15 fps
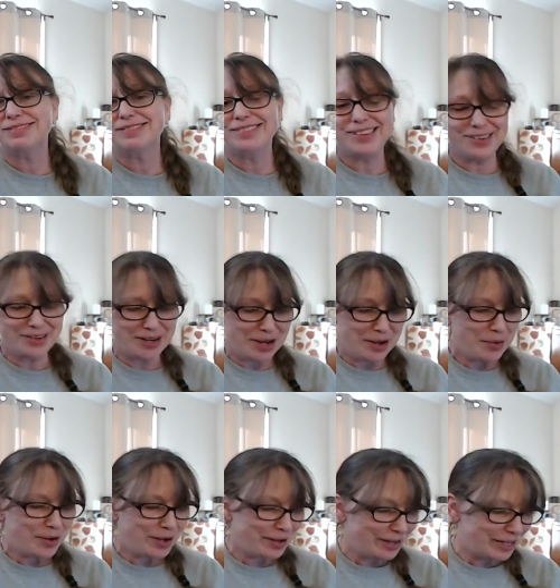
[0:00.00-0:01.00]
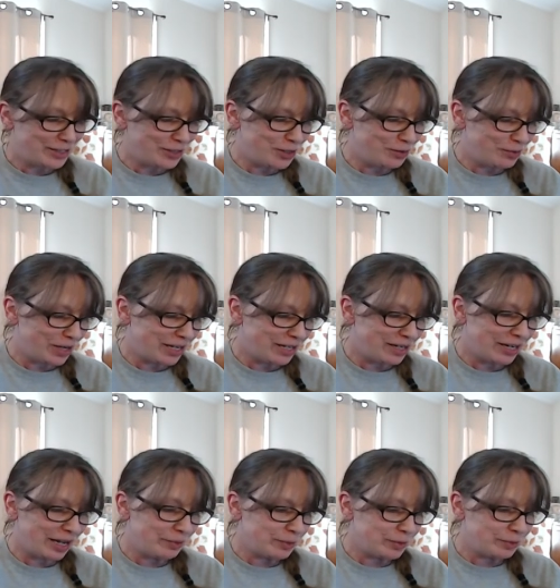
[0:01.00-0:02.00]
Okay, well I shouldn't have read it.
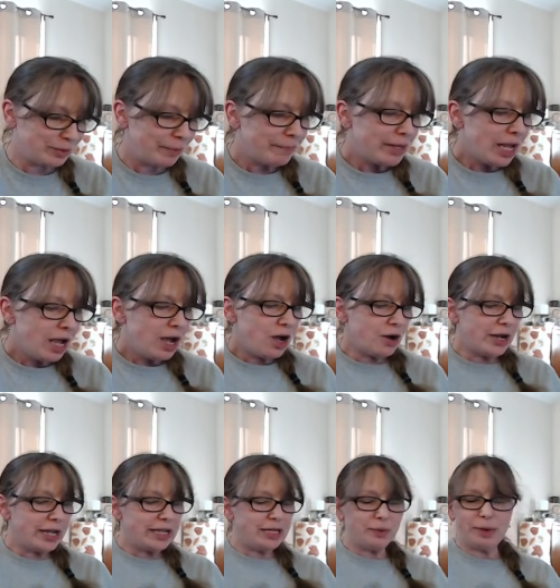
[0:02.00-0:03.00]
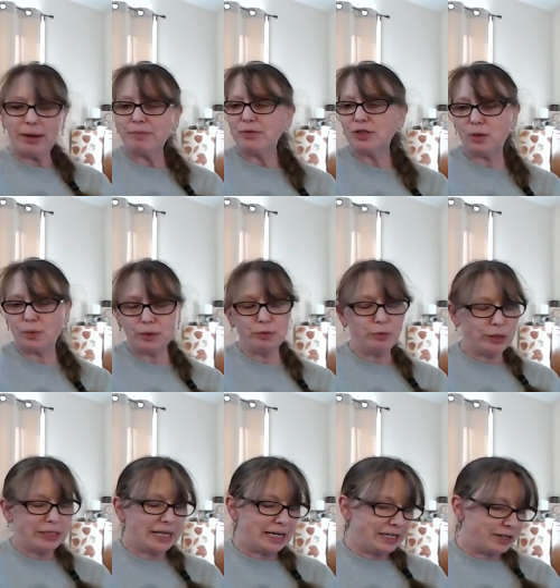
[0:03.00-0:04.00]
Okay, well, well okay. Anyway, so we'll
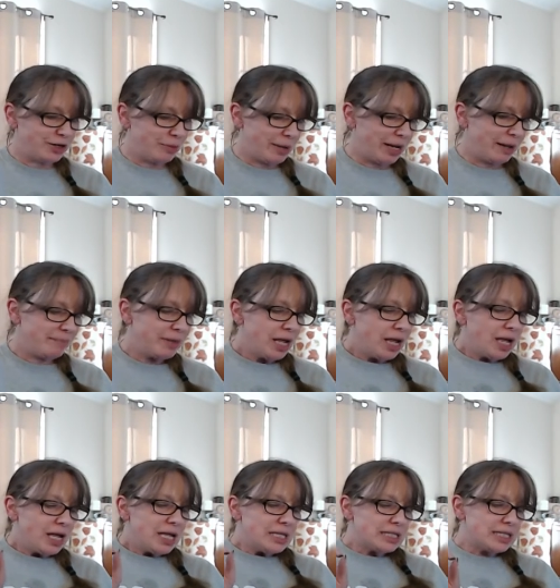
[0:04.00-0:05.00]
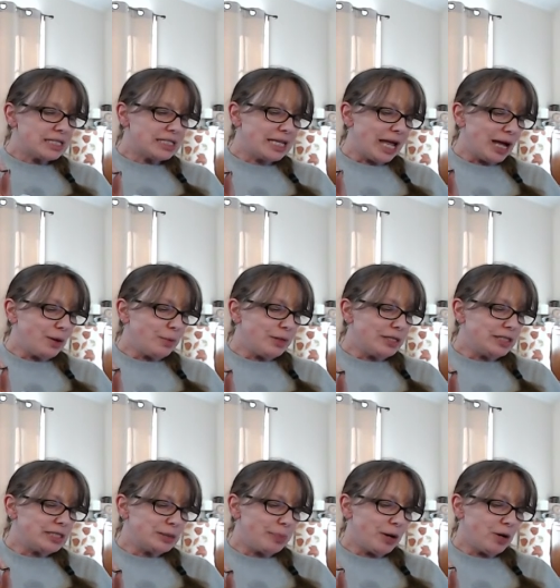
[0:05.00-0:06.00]
read that here in a minute. The Samhain
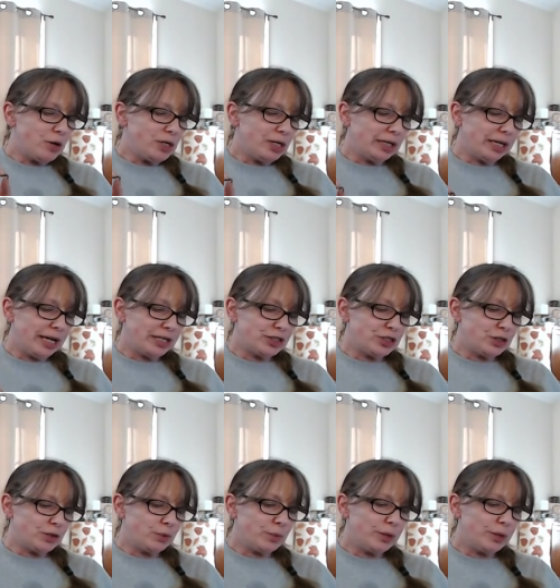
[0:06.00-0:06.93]
Spell Collection.